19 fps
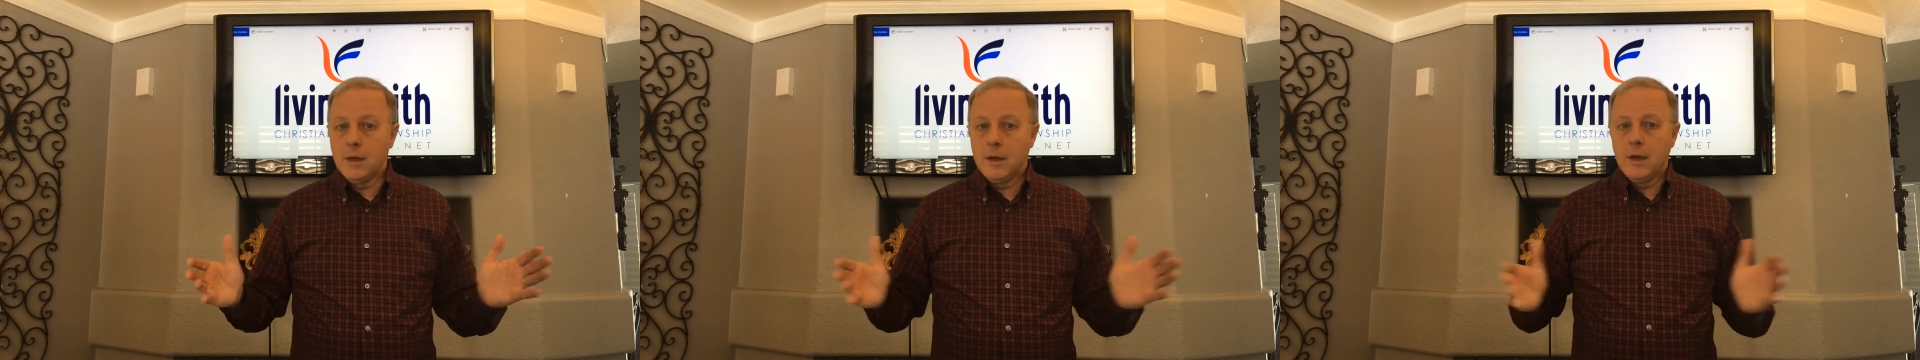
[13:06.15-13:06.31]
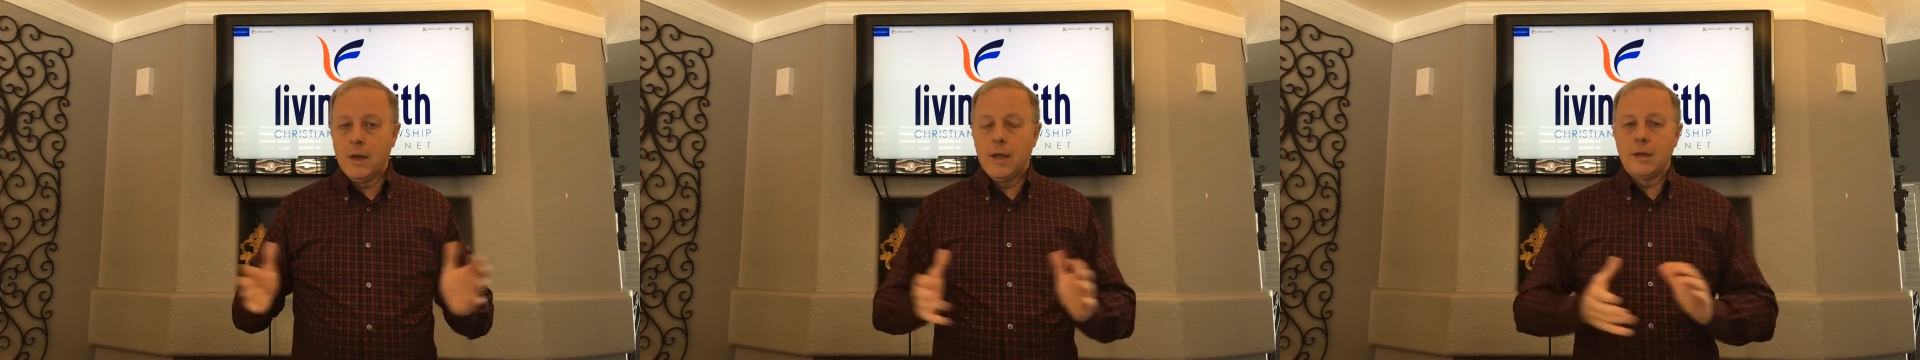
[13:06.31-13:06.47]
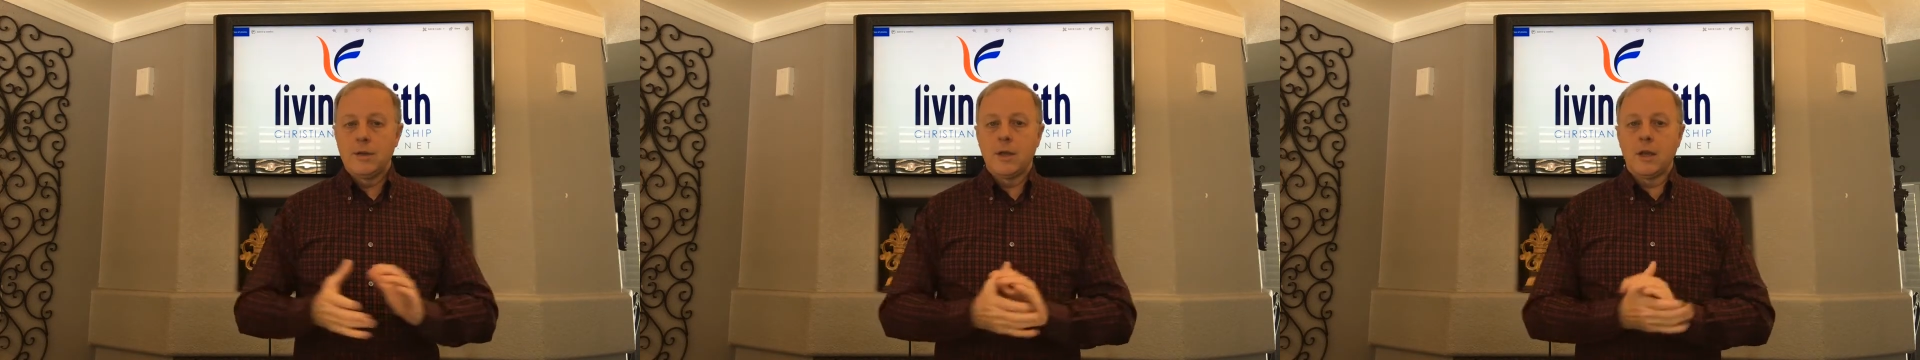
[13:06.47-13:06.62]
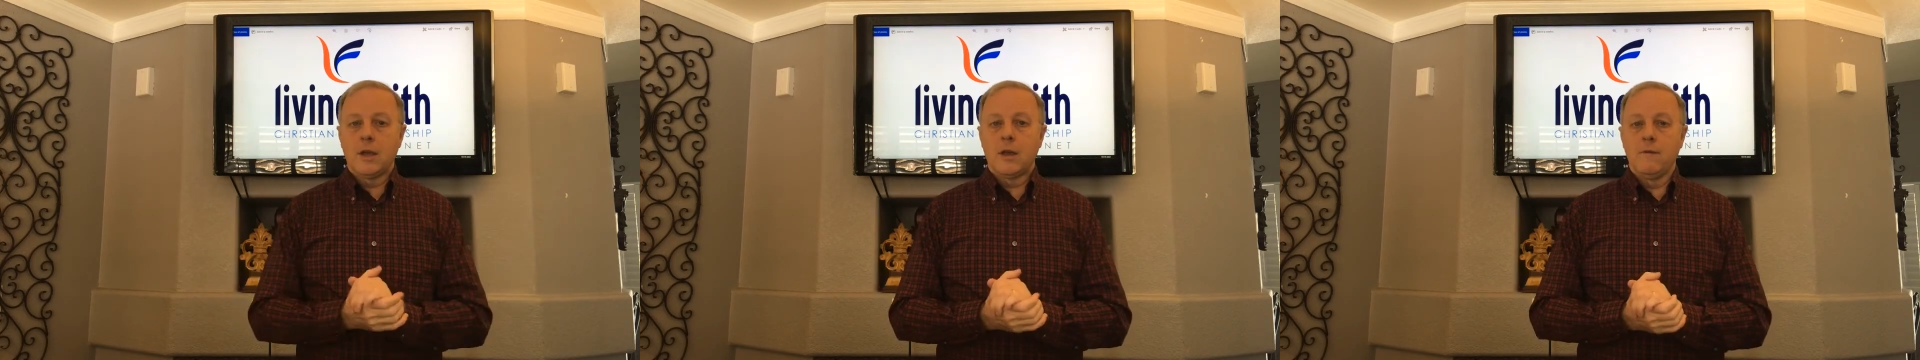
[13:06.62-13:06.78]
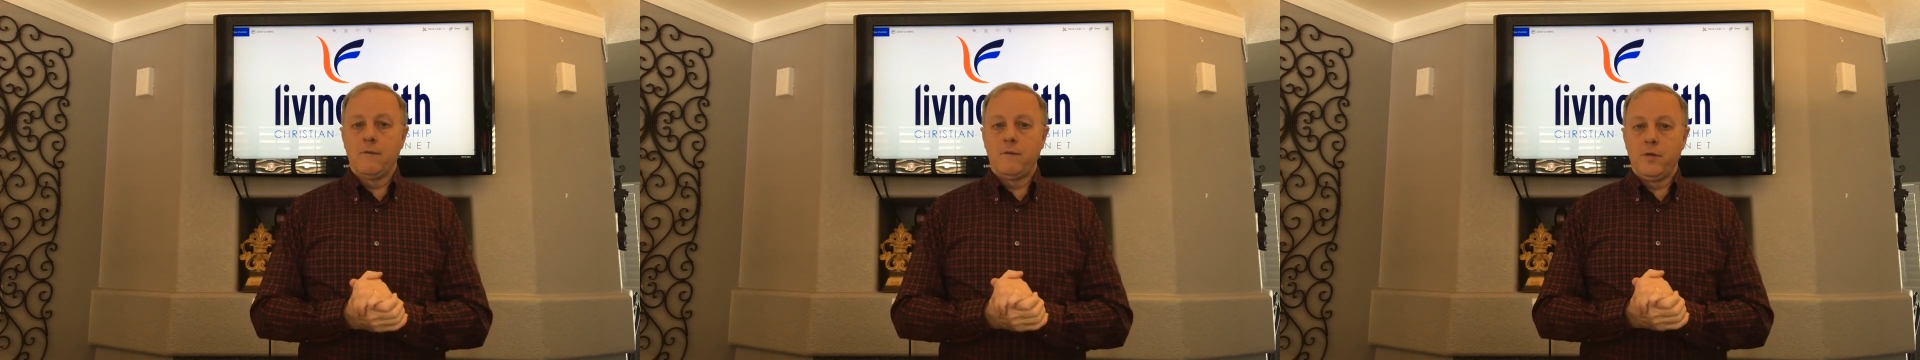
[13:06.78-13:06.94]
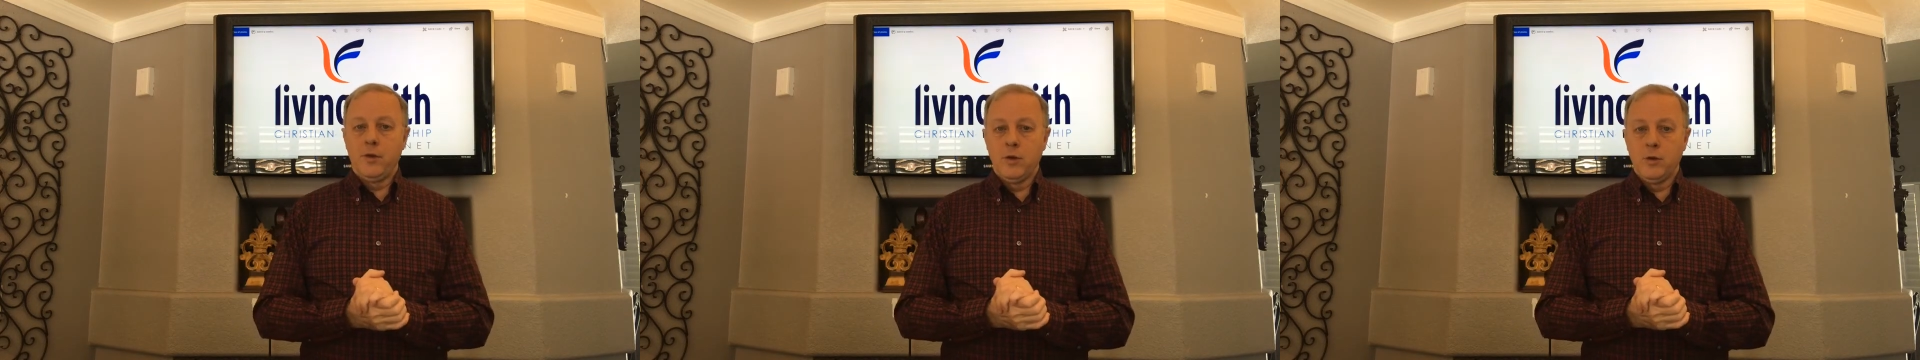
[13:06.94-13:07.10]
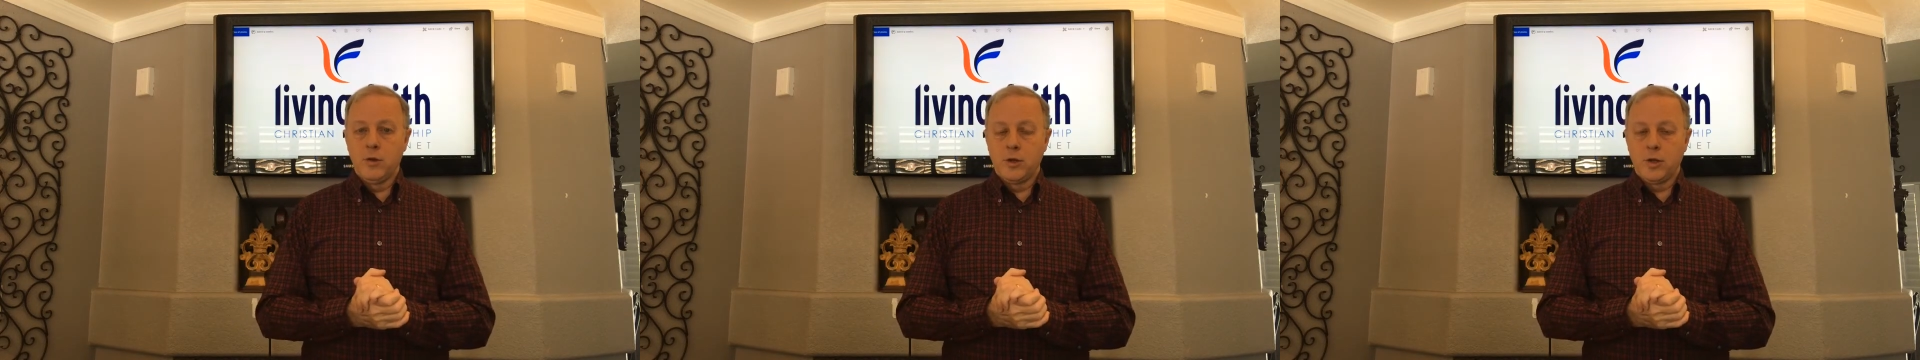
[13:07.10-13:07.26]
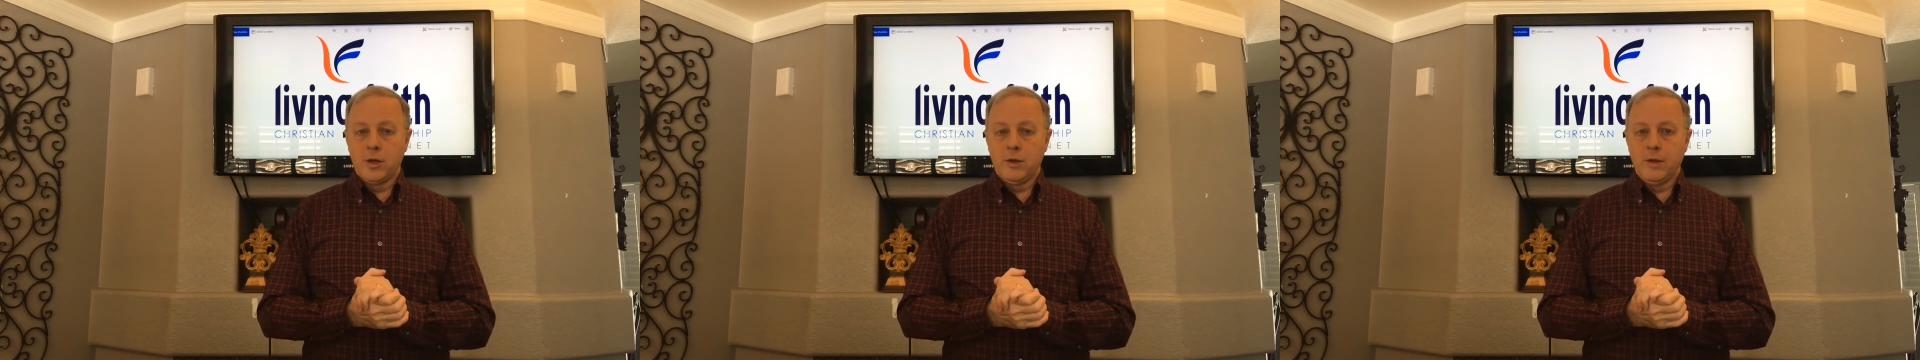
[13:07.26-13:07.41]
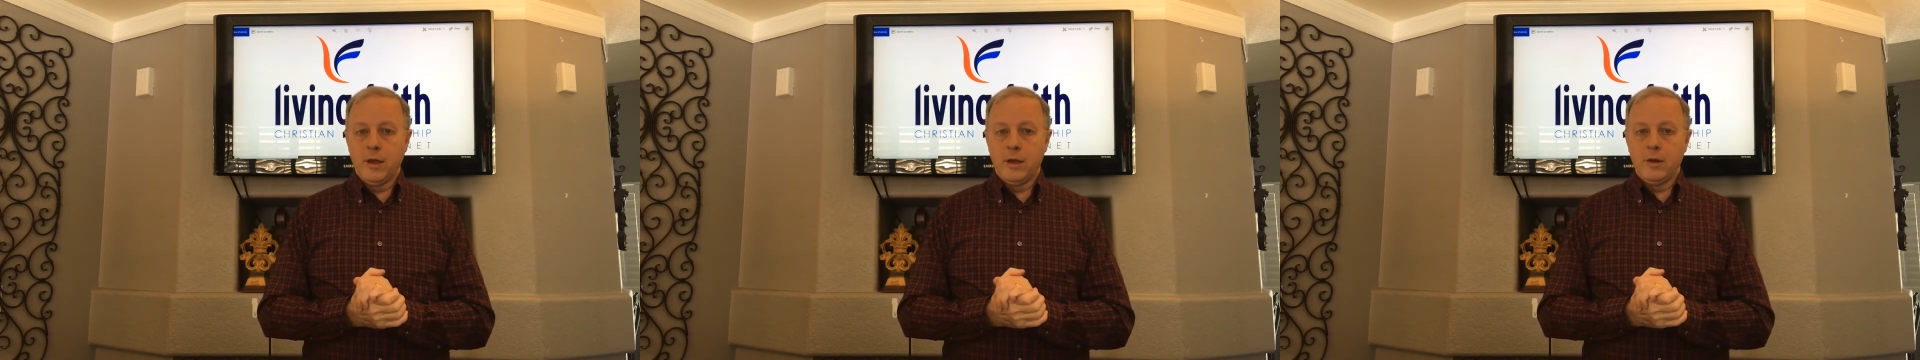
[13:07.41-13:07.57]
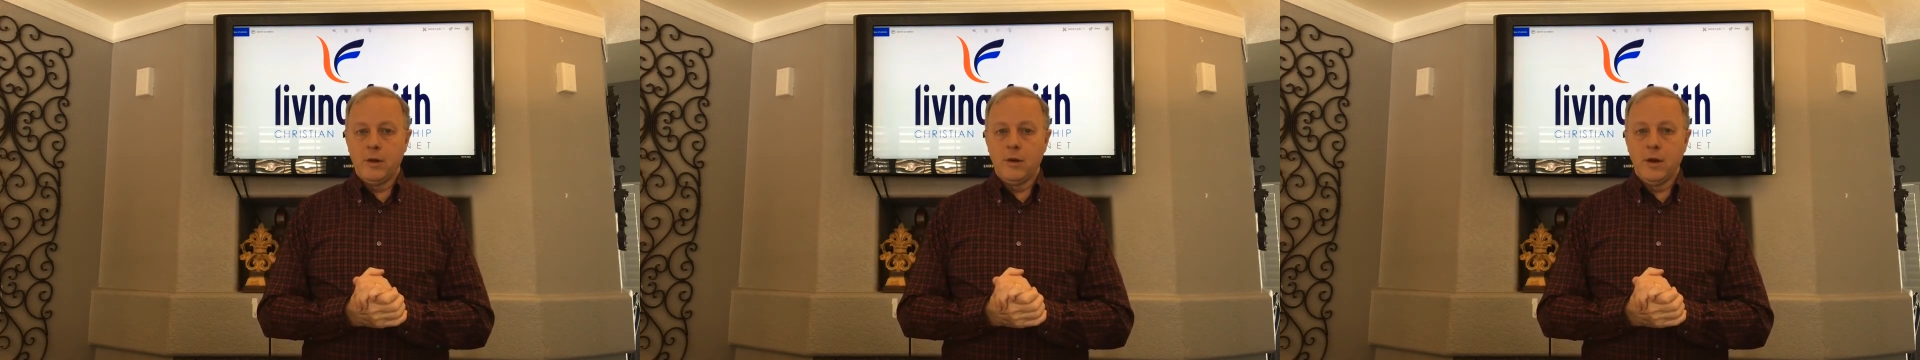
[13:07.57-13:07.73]
Is it confusion that
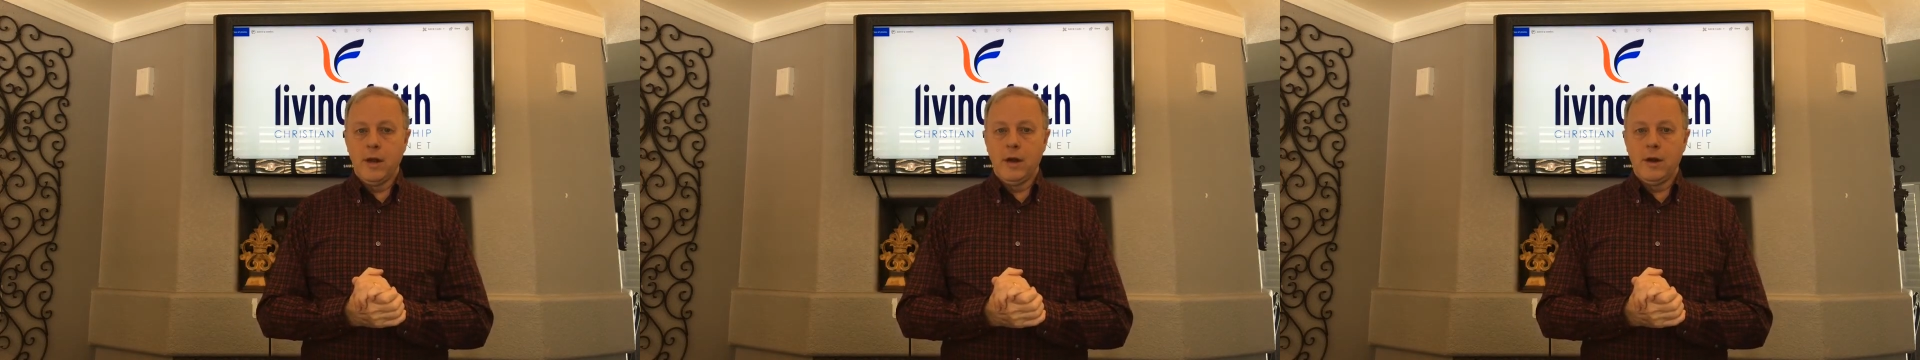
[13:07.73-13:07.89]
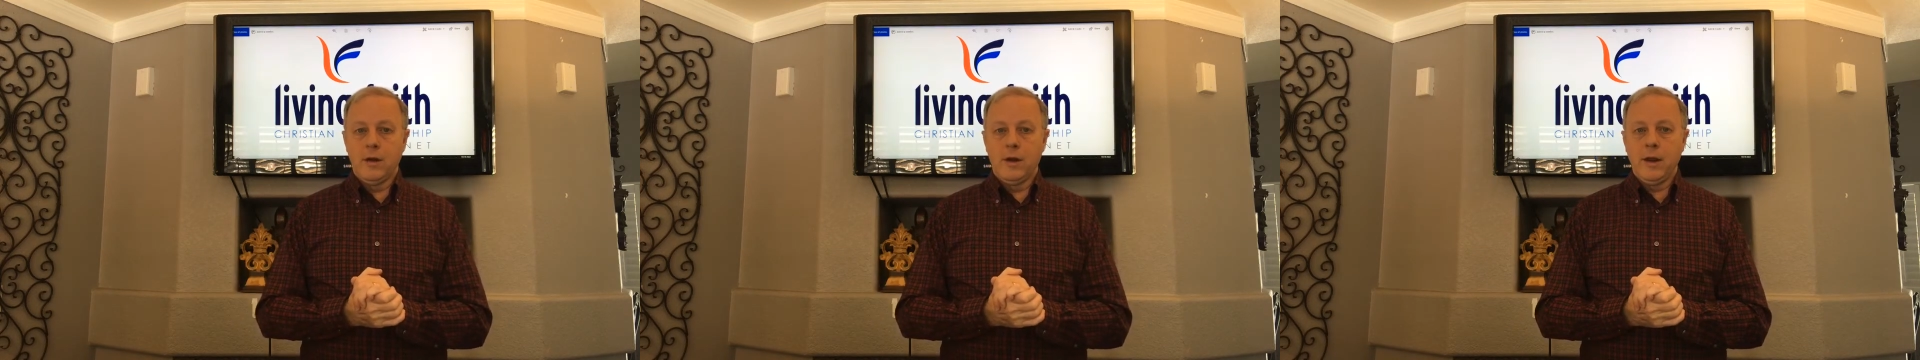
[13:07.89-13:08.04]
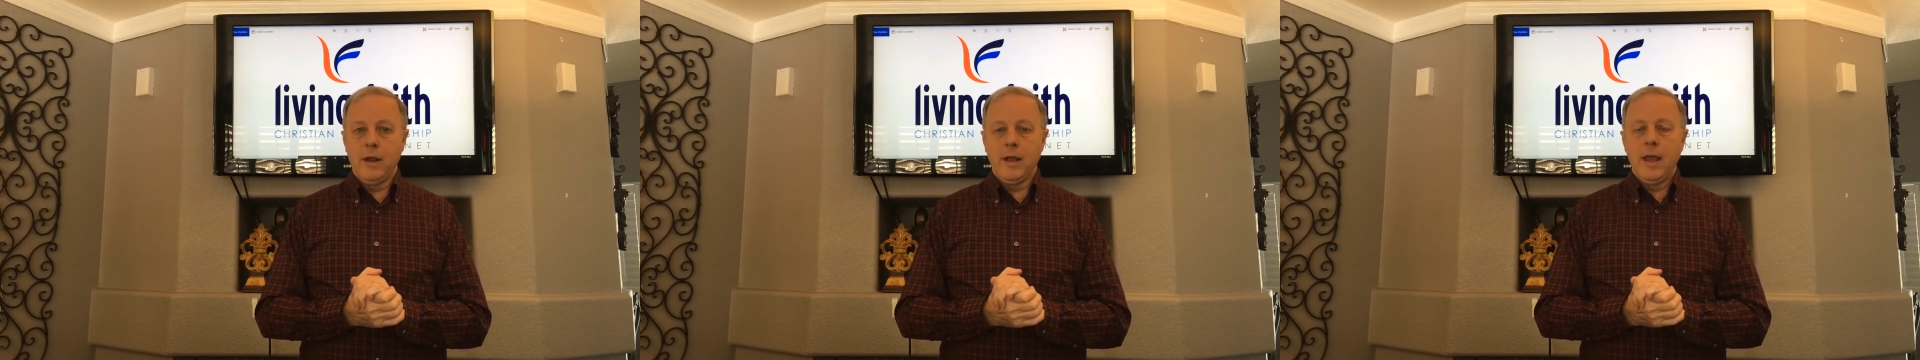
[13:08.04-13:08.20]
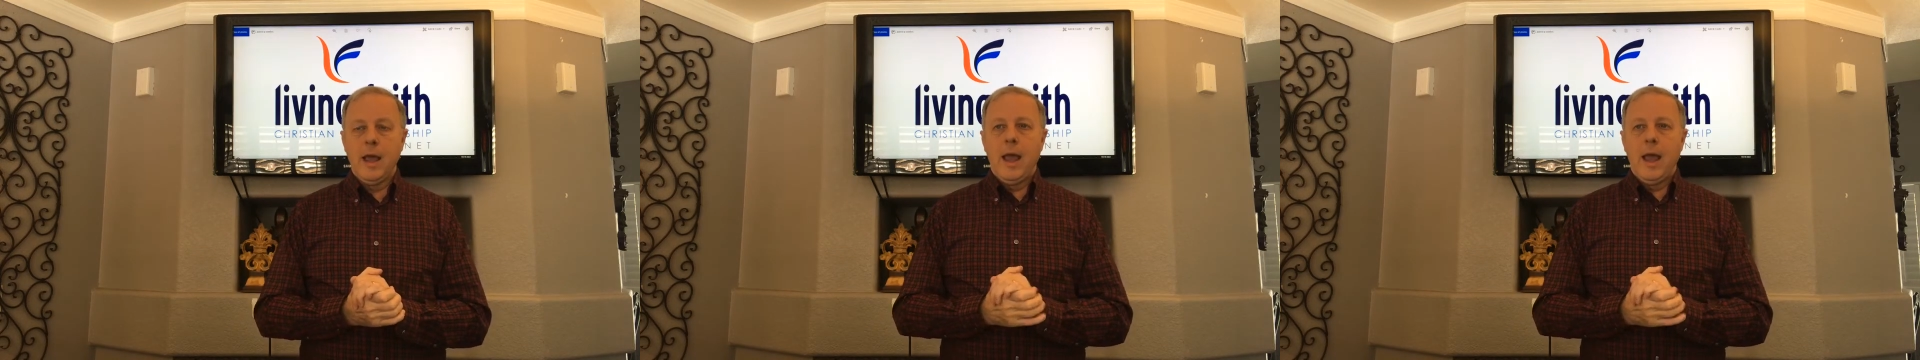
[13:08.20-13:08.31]
you're hearing?